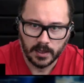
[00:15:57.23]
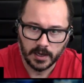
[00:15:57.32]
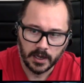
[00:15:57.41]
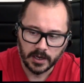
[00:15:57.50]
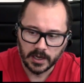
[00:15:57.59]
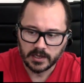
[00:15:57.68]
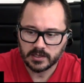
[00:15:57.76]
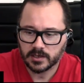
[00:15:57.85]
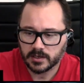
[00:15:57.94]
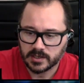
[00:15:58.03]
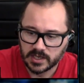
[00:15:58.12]
And now you guys are
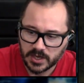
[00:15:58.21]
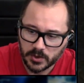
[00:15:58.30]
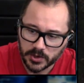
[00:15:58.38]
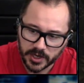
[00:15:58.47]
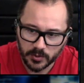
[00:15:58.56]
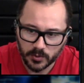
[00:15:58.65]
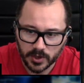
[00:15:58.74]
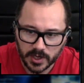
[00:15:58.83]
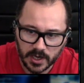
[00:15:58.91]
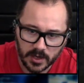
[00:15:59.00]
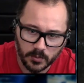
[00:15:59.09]
going to say, okay,
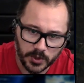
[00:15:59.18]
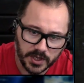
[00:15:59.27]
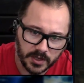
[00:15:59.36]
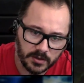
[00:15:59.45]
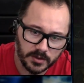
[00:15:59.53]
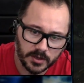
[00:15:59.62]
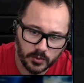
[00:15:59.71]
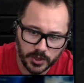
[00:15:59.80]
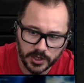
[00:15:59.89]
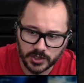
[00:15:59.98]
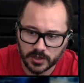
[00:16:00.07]
Rurikhan, we killed the
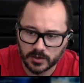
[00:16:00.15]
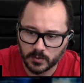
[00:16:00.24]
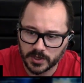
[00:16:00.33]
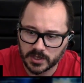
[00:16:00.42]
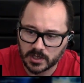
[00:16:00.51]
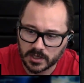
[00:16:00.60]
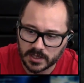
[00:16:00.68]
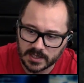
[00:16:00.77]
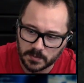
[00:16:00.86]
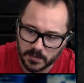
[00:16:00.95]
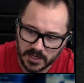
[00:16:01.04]
creature, we took
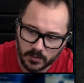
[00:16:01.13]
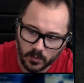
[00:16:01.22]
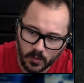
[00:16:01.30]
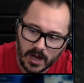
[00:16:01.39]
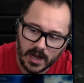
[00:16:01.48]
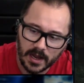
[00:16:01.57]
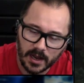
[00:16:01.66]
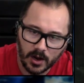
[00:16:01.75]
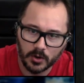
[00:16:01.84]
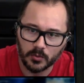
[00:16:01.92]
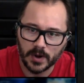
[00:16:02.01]
its meat, why
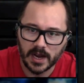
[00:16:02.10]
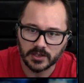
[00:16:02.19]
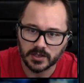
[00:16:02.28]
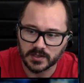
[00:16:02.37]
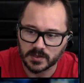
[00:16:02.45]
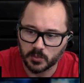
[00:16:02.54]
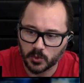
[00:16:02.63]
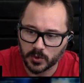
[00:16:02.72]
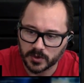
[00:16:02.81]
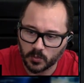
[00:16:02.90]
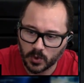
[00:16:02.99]
are rations
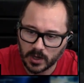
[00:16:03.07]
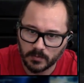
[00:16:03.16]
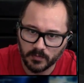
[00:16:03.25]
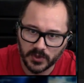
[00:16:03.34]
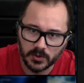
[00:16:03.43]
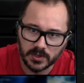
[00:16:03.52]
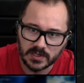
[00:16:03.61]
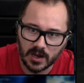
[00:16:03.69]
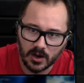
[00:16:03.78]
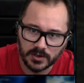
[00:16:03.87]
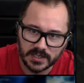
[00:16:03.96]
important? Well,
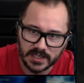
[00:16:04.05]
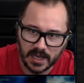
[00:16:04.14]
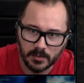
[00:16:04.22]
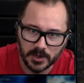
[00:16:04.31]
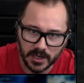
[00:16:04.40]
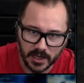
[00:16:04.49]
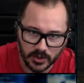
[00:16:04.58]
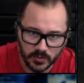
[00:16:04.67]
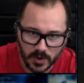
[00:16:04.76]
notice our stamina gauge